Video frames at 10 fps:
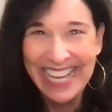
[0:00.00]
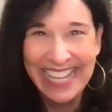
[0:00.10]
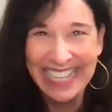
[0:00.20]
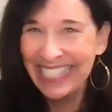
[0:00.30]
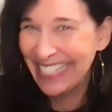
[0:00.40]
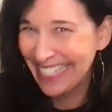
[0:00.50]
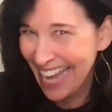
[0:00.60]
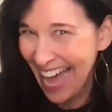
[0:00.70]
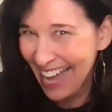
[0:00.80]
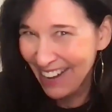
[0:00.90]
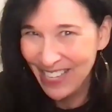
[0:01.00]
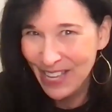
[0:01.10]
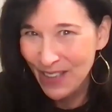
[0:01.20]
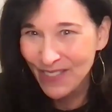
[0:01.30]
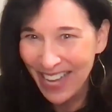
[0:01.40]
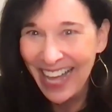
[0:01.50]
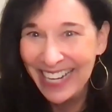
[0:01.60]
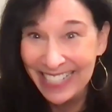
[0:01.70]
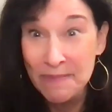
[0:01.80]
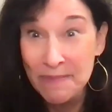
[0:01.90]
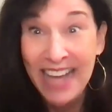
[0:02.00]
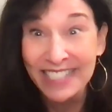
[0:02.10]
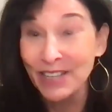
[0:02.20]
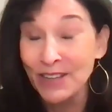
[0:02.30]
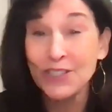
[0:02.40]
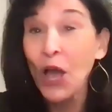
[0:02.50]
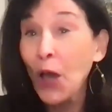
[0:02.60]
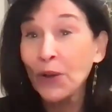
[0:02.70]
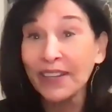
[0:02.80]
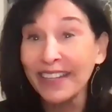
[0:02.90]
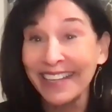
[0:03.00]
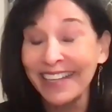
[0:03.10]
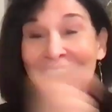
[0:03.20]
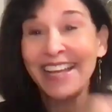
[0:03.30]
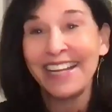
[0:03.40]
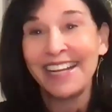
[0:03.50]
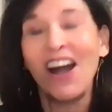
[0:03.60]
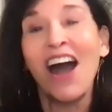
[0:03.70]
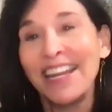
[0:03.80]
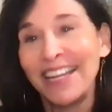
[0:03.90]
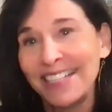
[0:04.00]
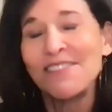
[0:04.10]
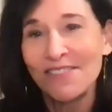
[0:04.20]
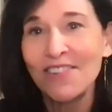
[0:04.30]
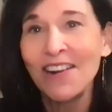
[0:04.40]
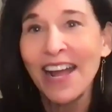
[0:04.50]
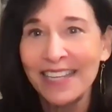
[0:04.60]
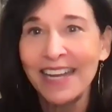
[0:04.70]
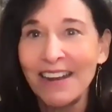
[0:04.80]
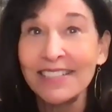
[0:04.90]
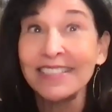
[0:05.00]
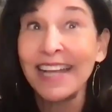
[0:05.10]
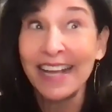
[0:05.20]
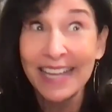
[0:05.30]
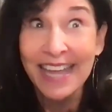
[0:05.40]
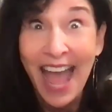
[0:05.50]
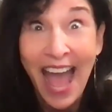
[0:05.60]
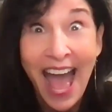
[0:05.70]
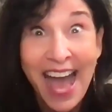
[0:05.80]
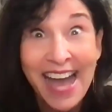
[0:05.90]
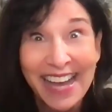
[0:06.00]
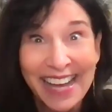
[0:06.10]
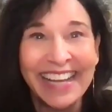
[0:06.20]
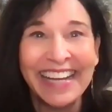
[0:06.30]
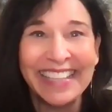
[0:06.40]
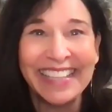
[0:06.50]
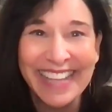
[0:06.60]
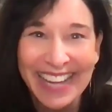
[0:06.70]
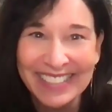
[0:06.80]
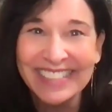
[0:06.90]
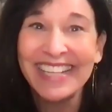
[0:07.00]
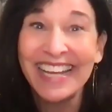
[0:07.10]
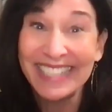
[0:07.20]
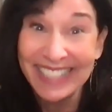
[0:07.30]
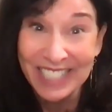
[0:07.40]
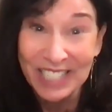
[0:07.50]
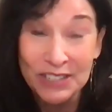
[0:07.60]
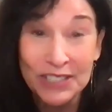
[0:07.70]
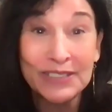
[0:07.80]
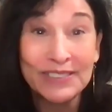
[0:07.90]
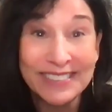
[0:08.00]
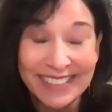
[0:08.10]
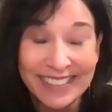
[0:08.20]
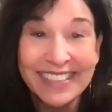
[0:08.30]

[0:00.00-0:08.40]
This is not what you've done in the past. That you totally caught it right there. I was like, yeah. And then I was like, that's true.